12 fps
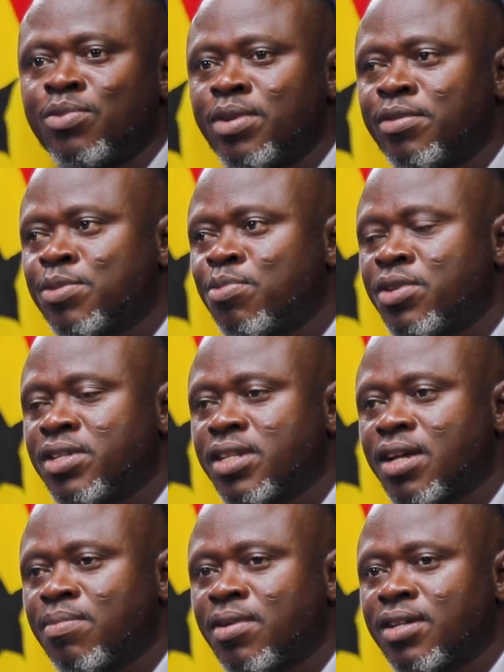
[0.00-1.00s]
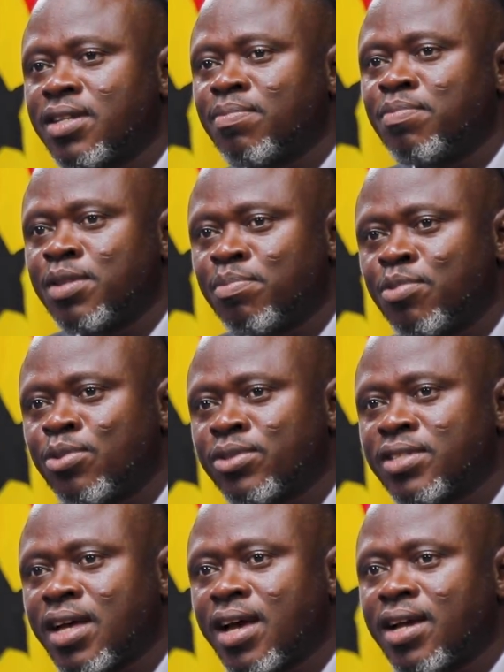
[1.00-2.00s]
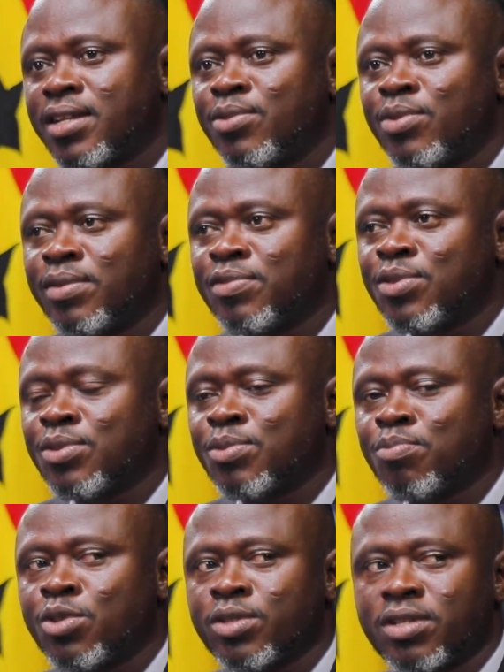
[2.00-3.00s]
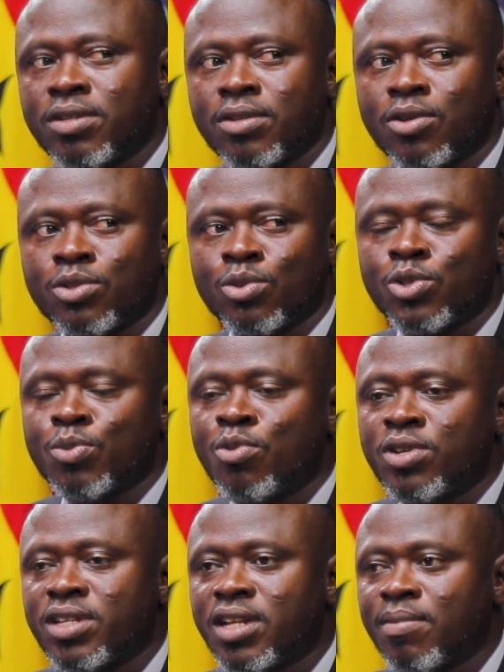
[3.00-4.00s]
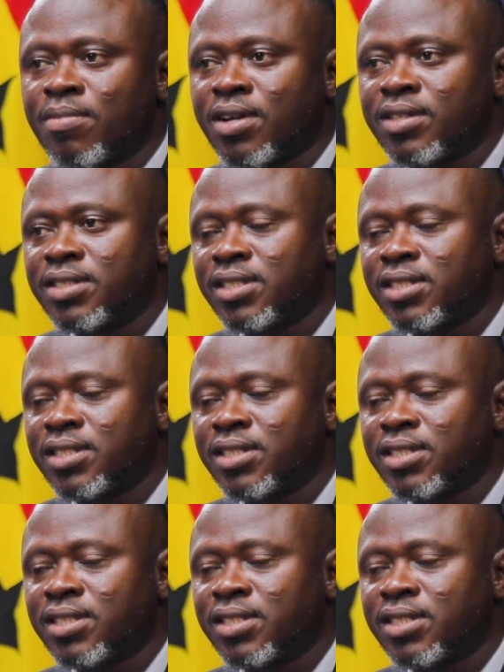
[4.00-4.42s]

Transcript: We've spoken about the people side. We've also spoken about